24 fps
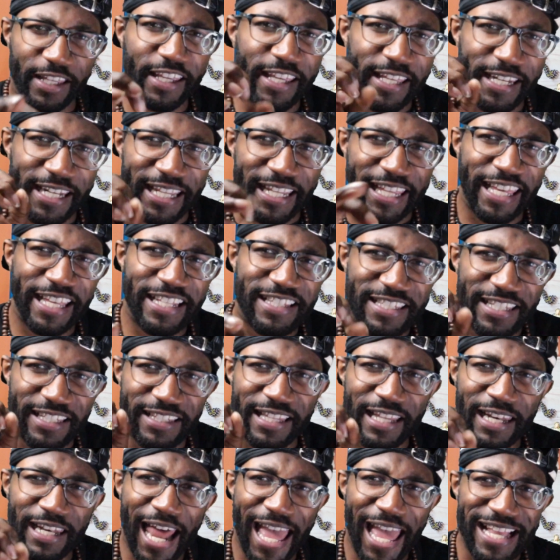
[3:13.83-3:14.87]
and, it hits it, the
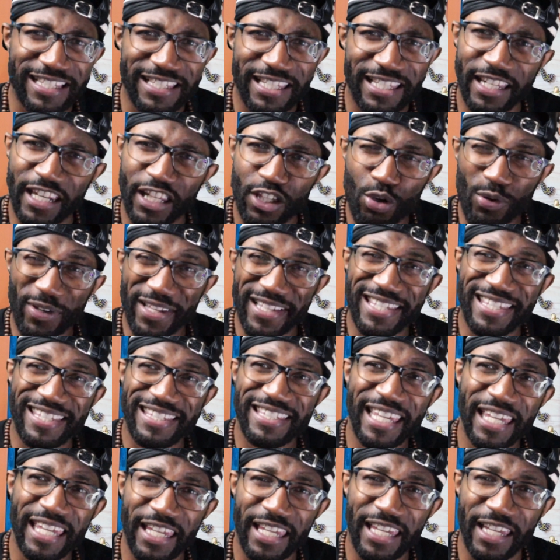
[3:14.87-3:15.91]
lights hit it. You can
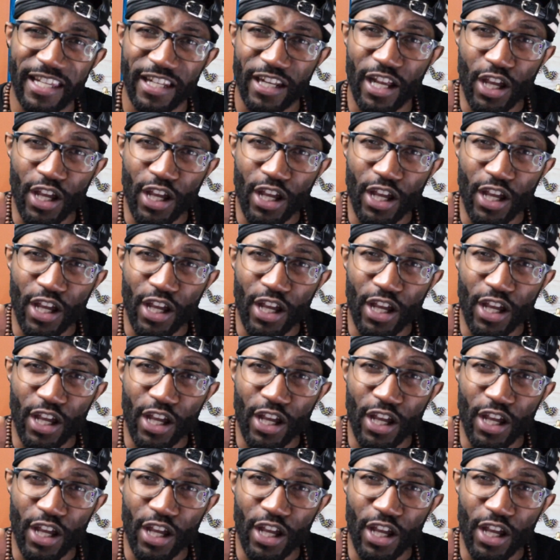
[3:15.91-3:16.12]
see it.